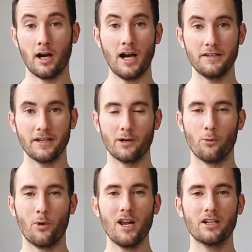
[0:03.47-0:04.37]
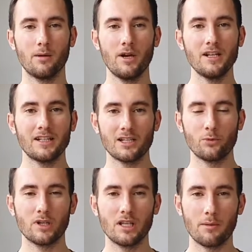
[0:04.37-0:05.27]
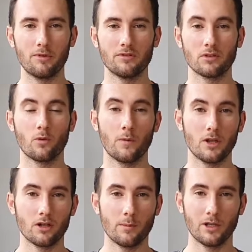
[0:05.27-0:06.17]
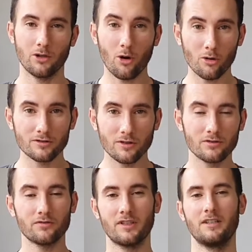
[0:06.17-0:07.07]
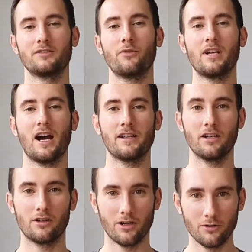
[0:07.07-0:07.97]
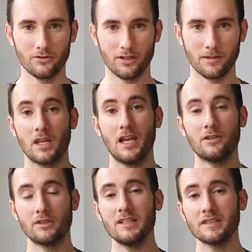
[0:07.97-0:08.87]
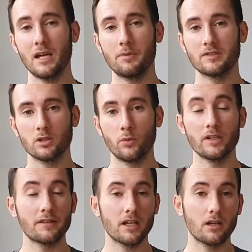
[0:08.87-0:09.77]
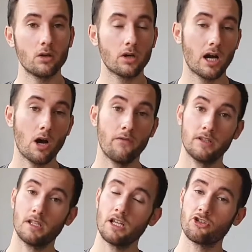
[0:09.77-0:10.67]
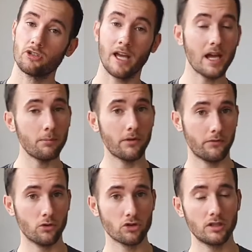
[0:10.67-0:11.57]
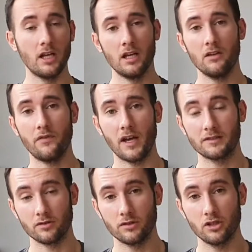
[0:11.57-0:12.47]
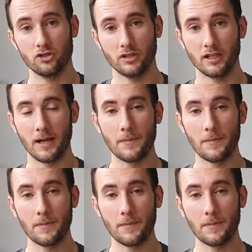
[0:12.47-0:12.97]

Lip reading: Hi there, welcome in another weekly episode where we talk about all sorts of things regarding coaching. In today's episode we're gonna take a look how ventilation and perfusion affects conditioning.